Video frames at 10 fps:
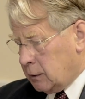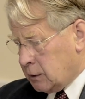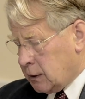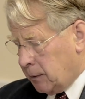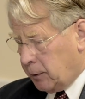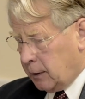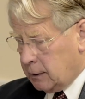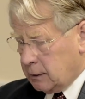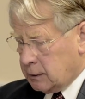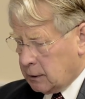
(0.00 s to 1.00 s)

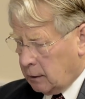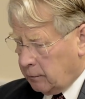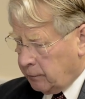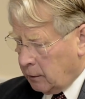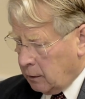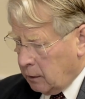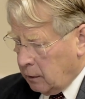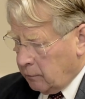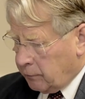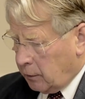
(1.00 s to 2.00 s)
separate itself
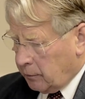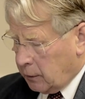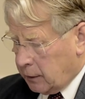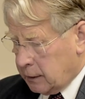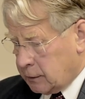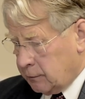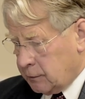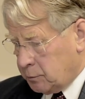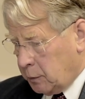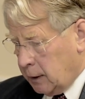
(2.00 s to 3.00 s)
from the rest of
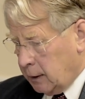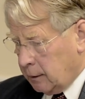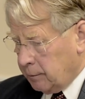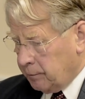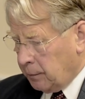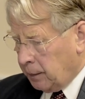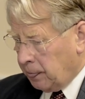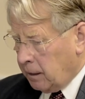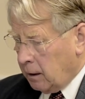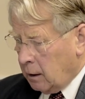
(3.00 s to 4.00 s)
Spain.
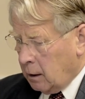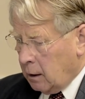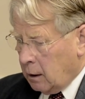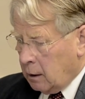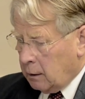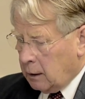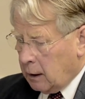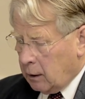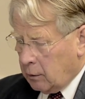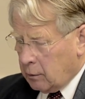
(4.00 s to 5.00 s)

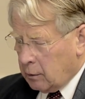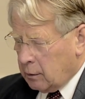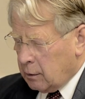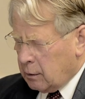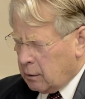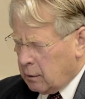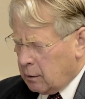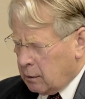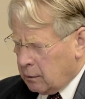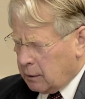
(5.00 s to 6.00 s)
Now,
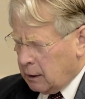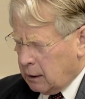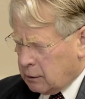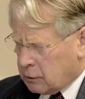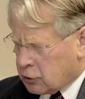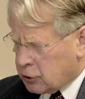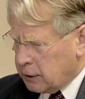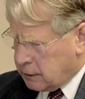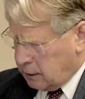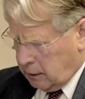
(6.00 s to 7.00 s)
the
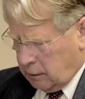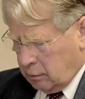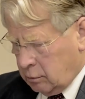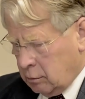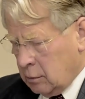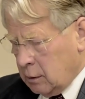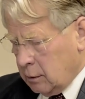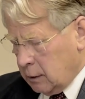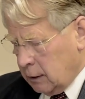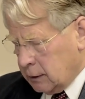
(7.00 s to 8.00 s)
treaty,
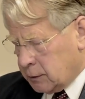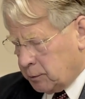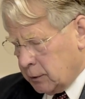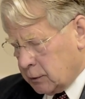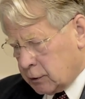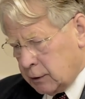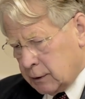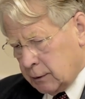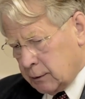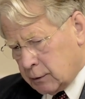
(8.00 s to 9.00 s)
the Lisbon
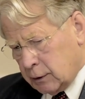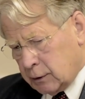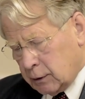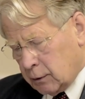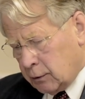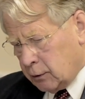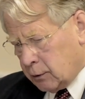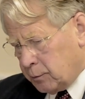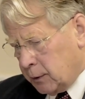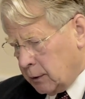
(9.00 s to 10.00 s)
Treaty, the Treaty on
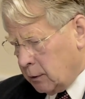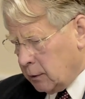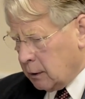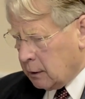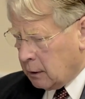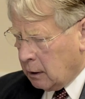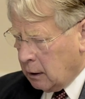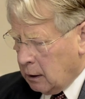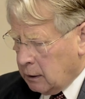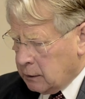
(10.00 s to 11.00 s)
European Union,
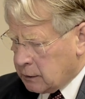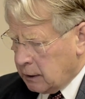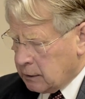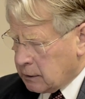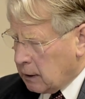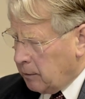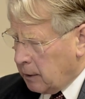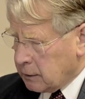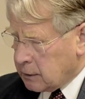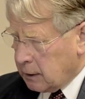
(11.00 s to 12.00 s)
says,
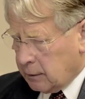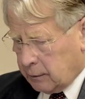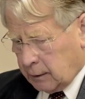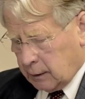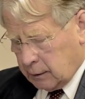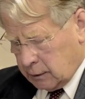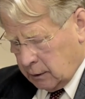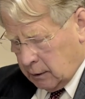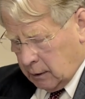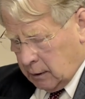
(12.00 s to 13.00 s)
amongst other things,
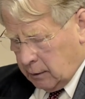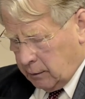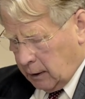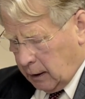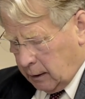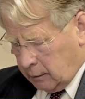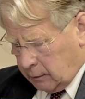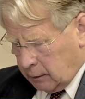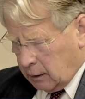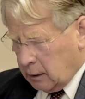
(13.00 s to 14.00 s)
that
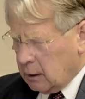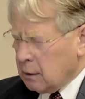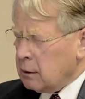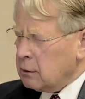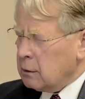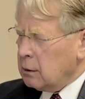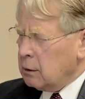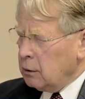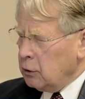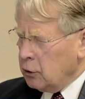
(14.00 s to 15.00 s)
the
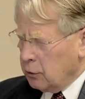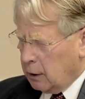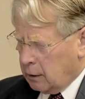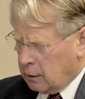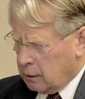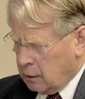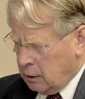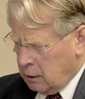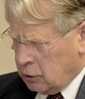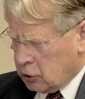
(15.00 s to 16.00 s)
Union
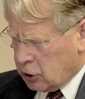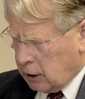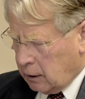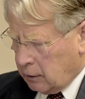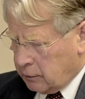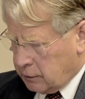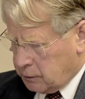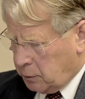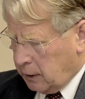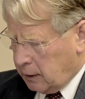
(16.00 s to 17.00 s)
shall
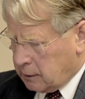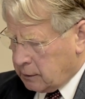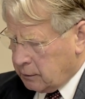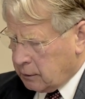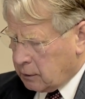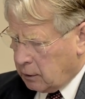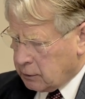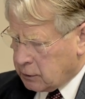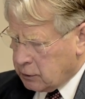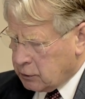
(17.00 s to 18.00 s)
respect the
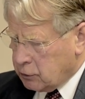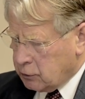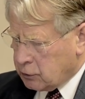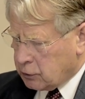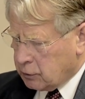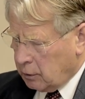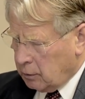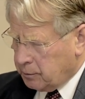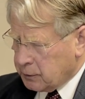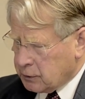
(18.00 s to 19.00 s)

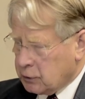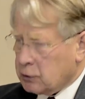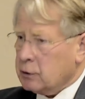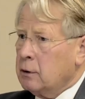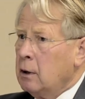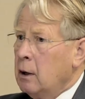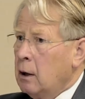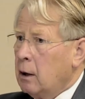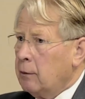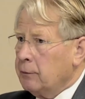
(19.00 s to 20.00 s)
constitutional position
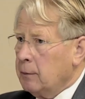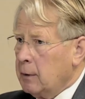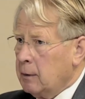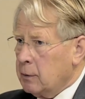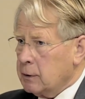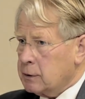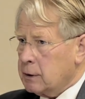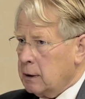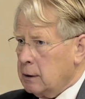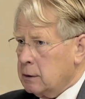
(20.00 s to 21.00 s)
of the member
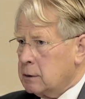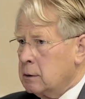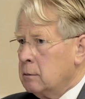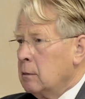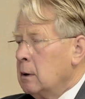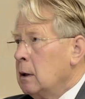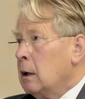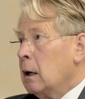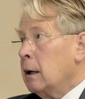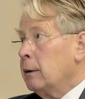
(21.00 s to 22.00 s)
states.
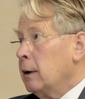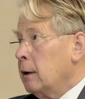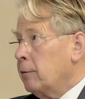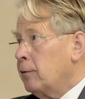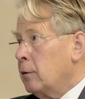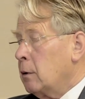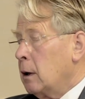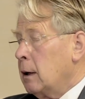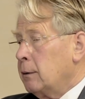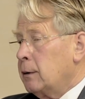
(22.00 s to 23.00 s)
And therefore,
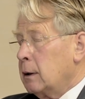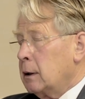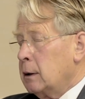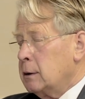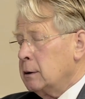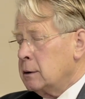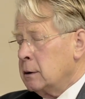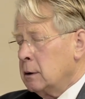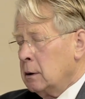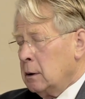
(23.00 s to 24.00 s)
I think it is,
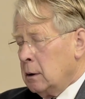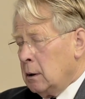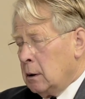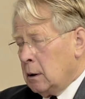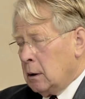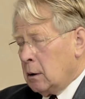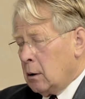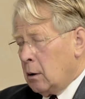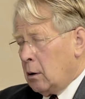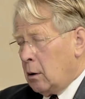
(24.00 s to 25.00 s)

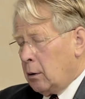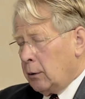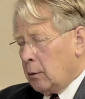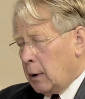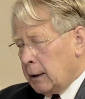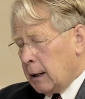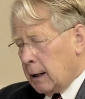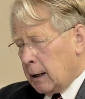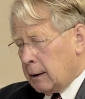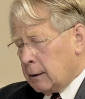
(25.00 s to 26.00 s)
on the one
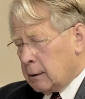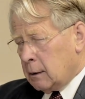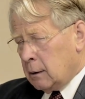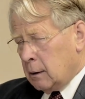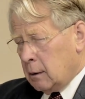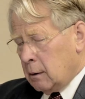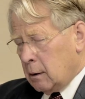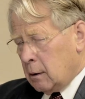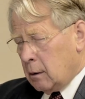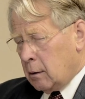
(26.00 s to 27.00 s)
hand,
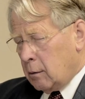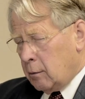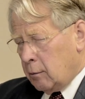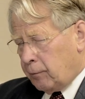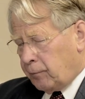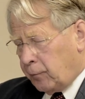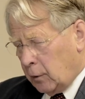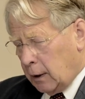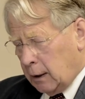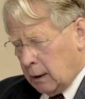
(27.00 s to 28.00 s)

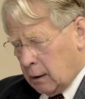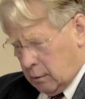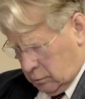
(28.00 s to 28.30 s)
fully